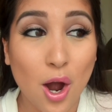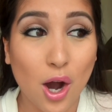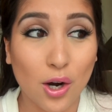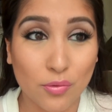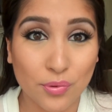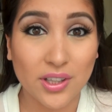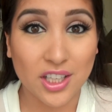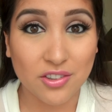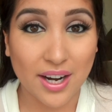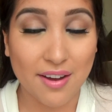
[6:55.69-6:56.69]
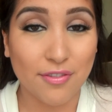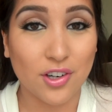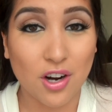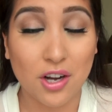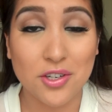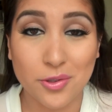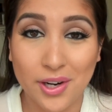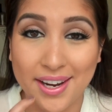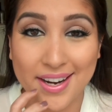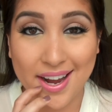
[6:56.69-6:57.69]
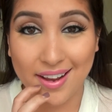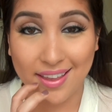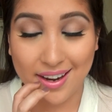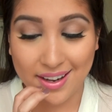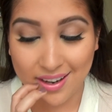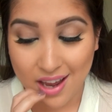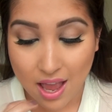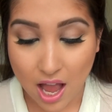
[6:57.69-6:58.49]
are really great for contouring and highlighting.